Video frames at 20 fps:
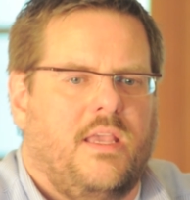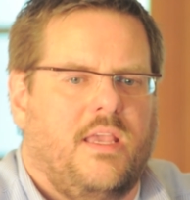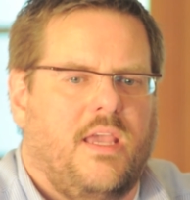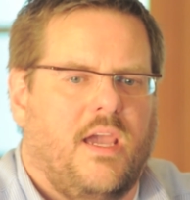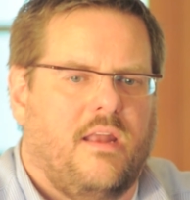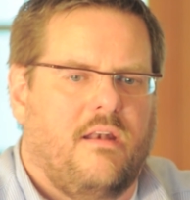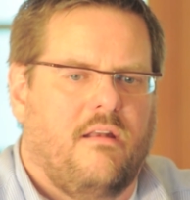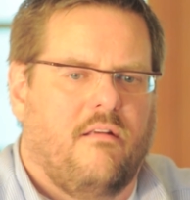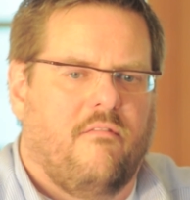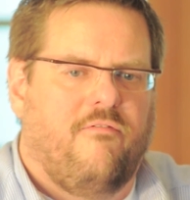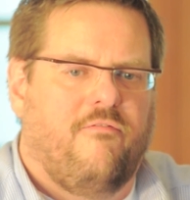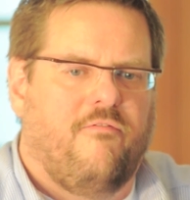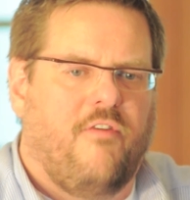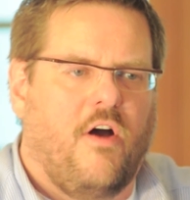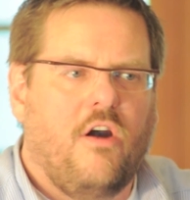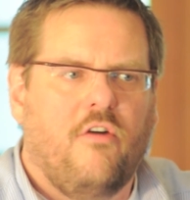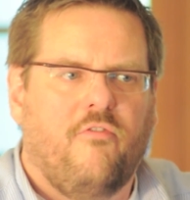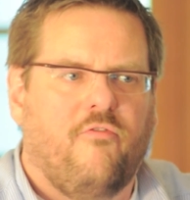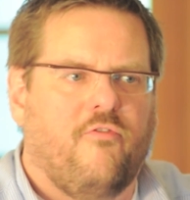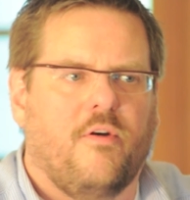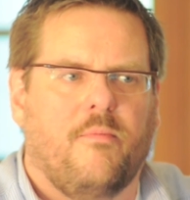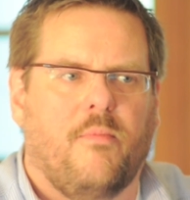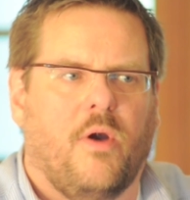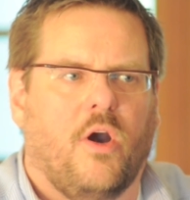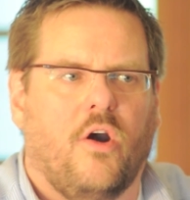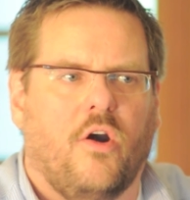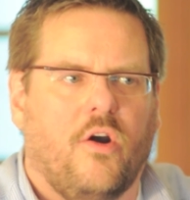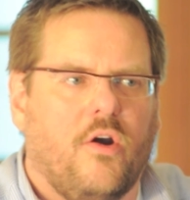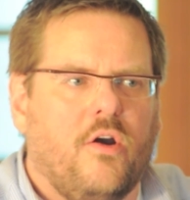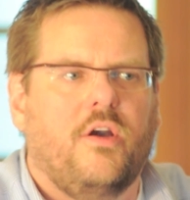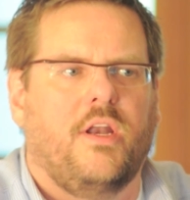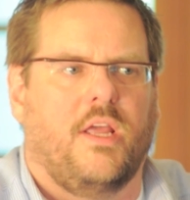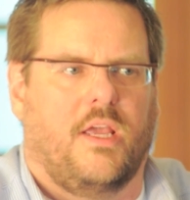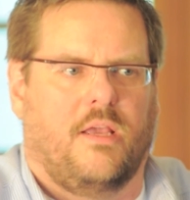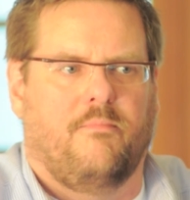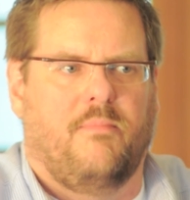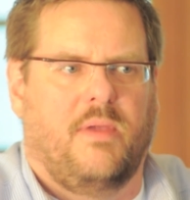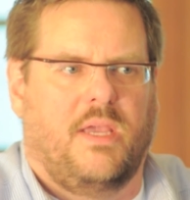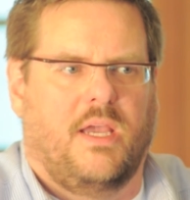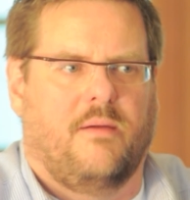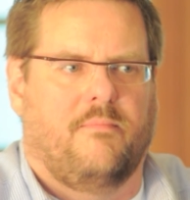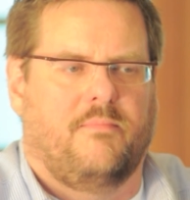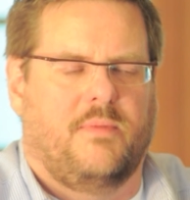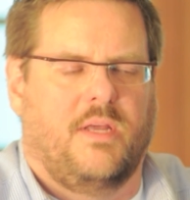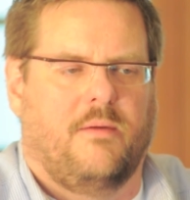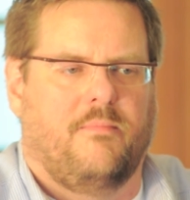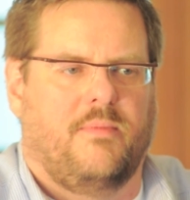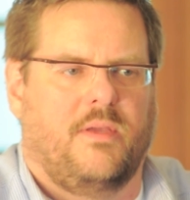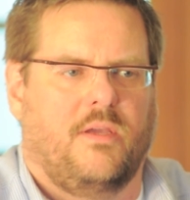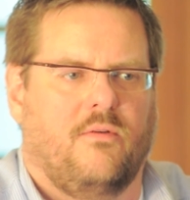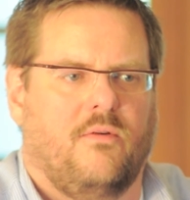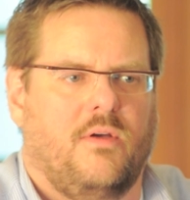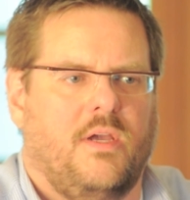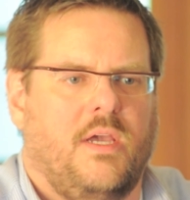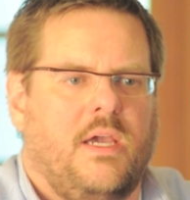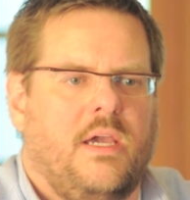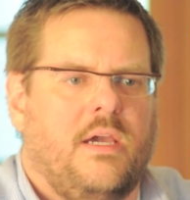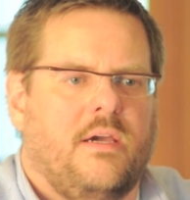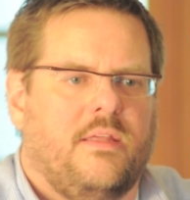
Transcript: Yet, far from hurting BMW,